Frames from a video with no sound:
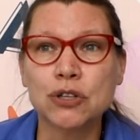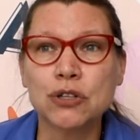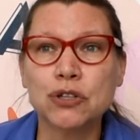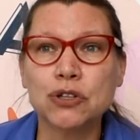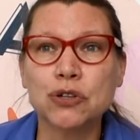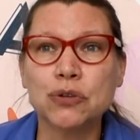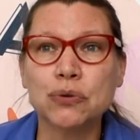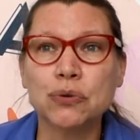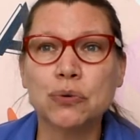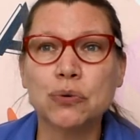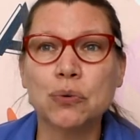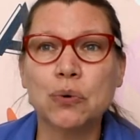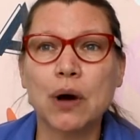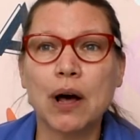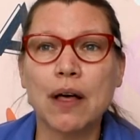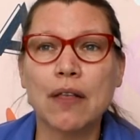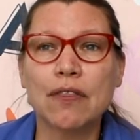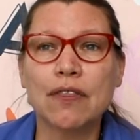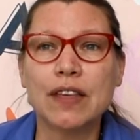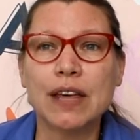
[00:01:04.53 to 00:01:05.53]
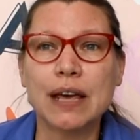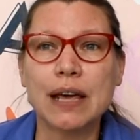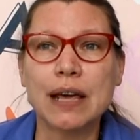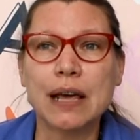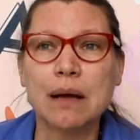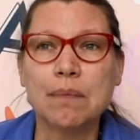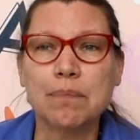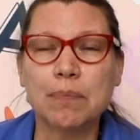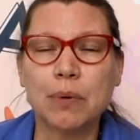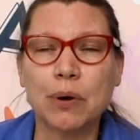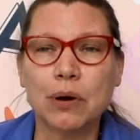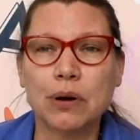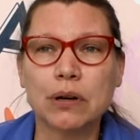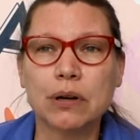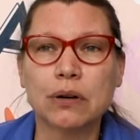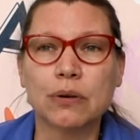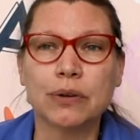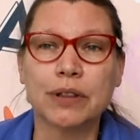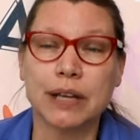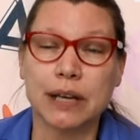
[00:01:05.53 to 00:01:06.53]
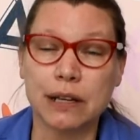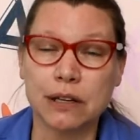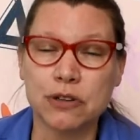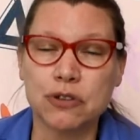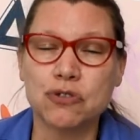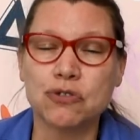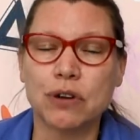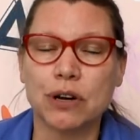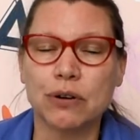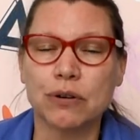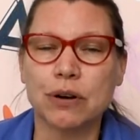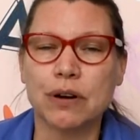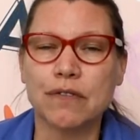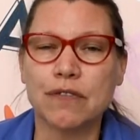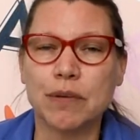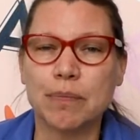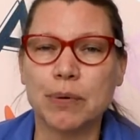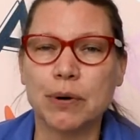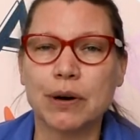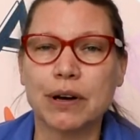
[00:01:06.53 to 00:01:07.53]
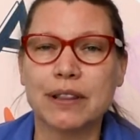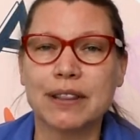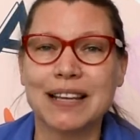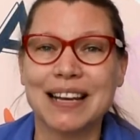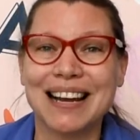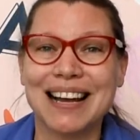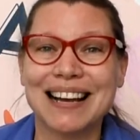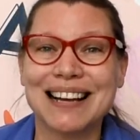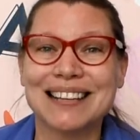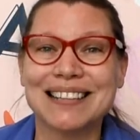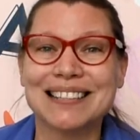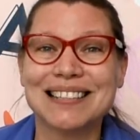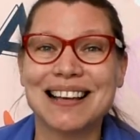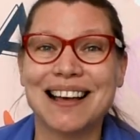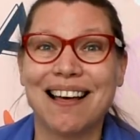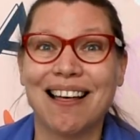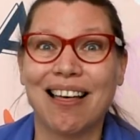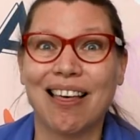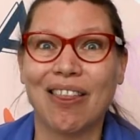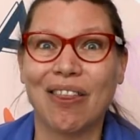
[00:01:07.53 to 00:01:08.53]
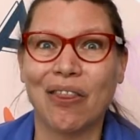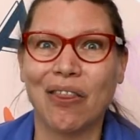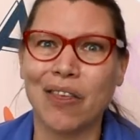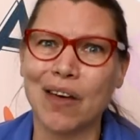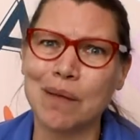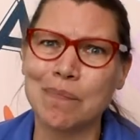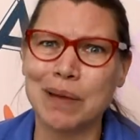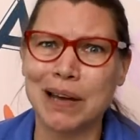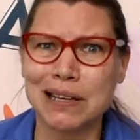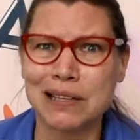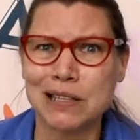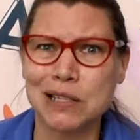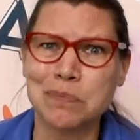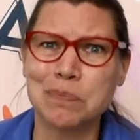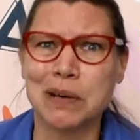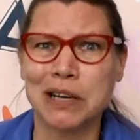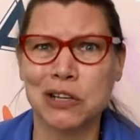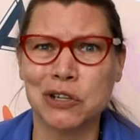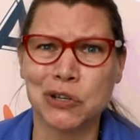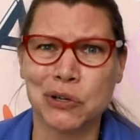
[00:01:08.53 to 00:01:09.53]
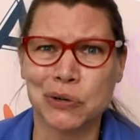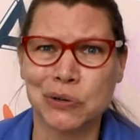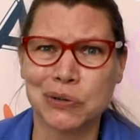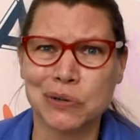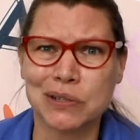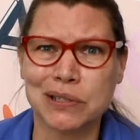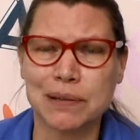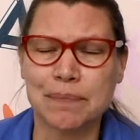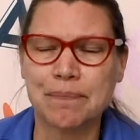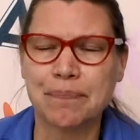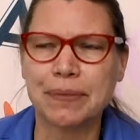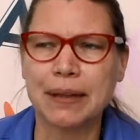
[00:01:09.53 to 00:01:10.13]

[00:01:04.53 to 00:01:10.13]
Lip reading: to the book or the illustrator of the book that has the best pictures.